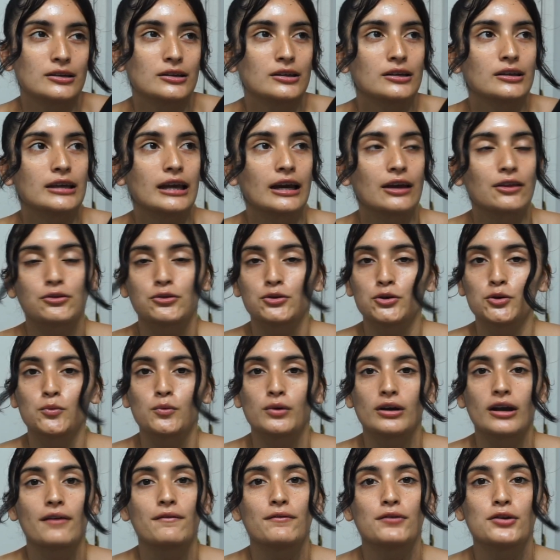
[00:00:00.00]
get through
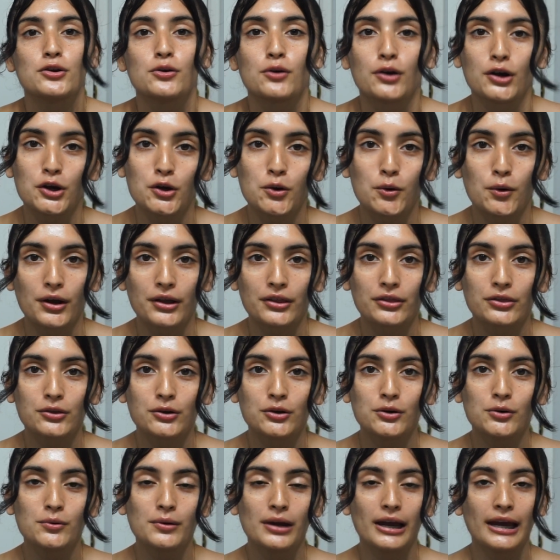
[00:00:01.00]
whatever you are going
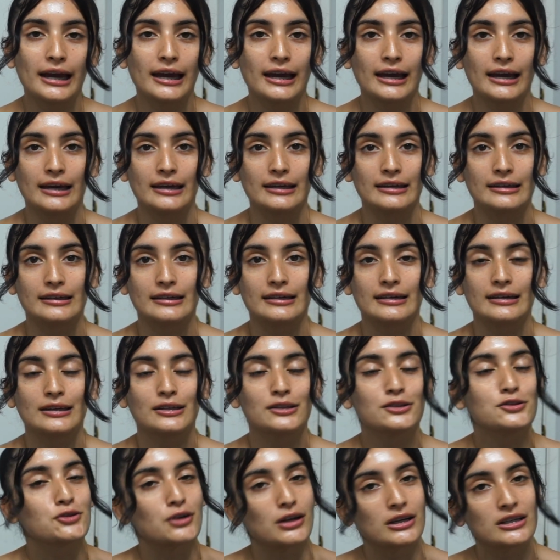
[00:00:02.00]
through, and
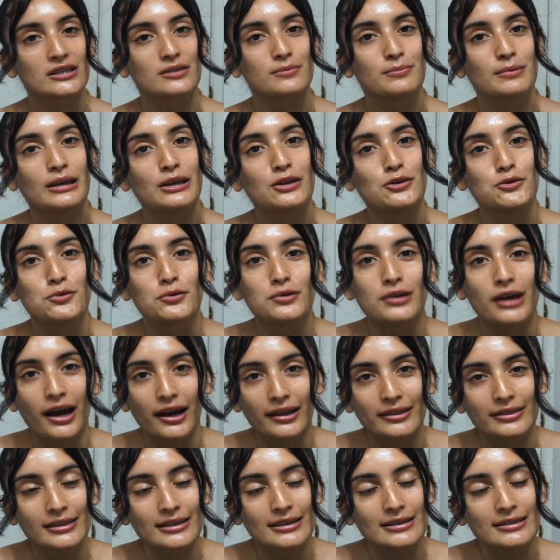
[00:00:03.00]
trust me, you got
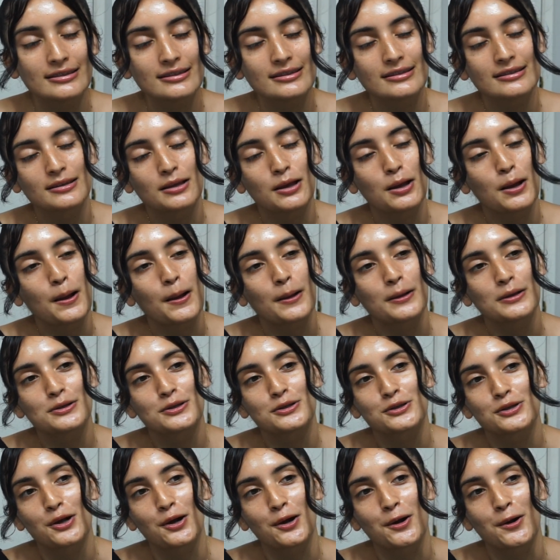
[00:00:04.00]
this.
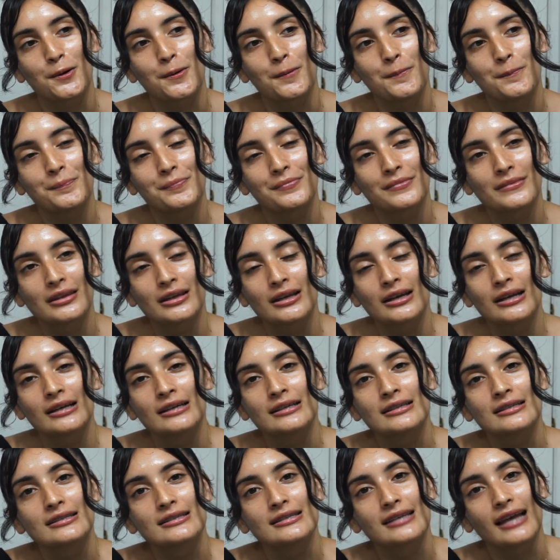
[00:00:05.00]
So
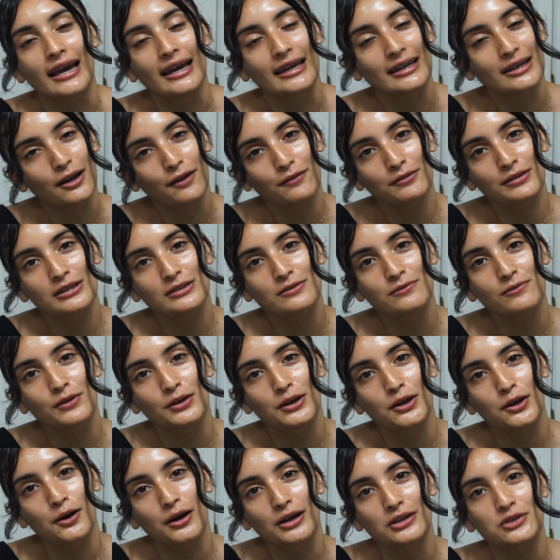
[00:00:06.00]
to end off this
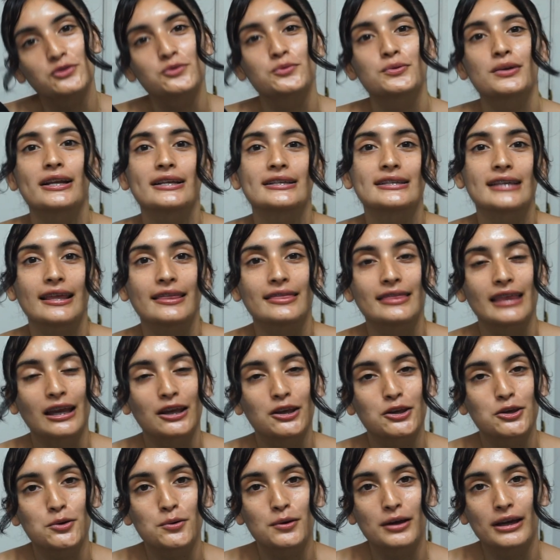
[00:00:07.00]
video, I just want to say thank
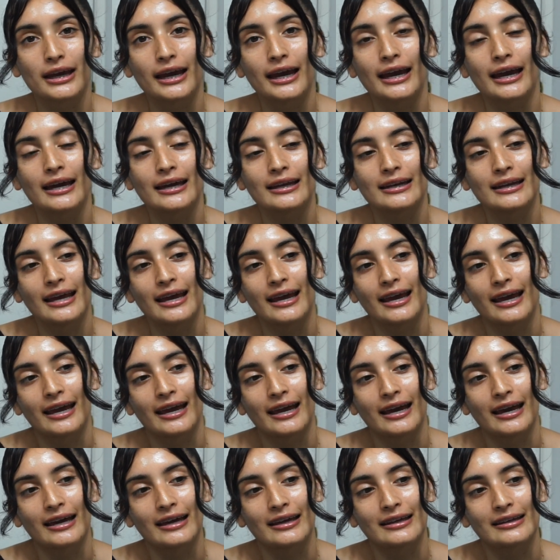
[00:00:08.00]
you again,
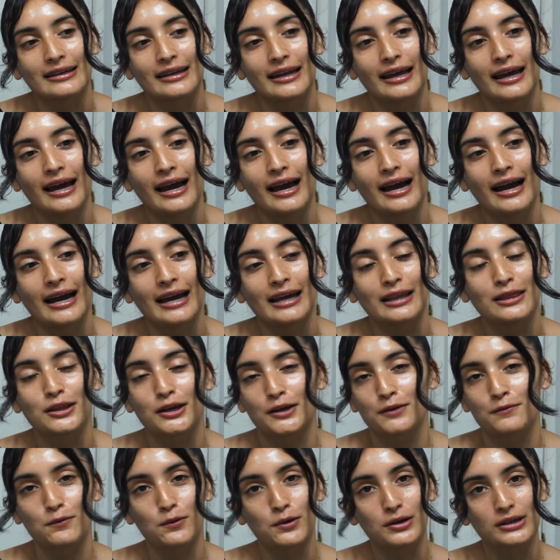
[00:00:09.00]
and I look
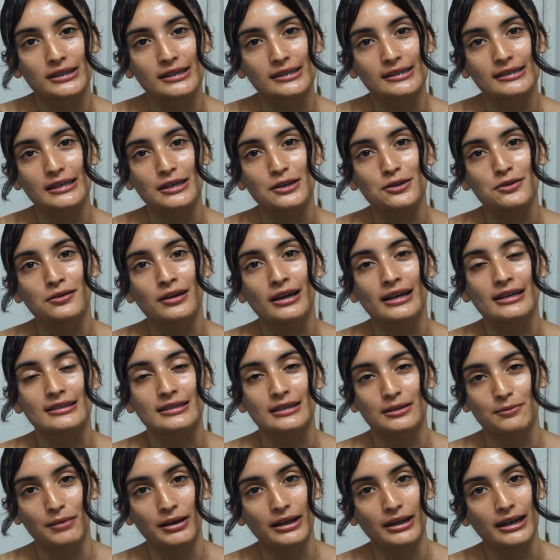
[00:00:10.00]
forward to seeing you guys
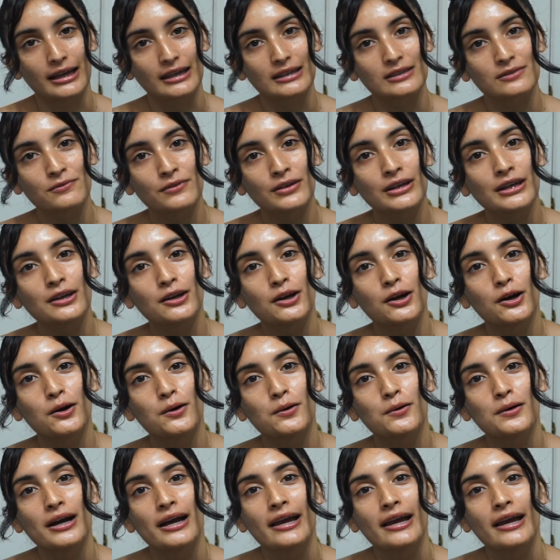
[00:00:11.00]
in my next video.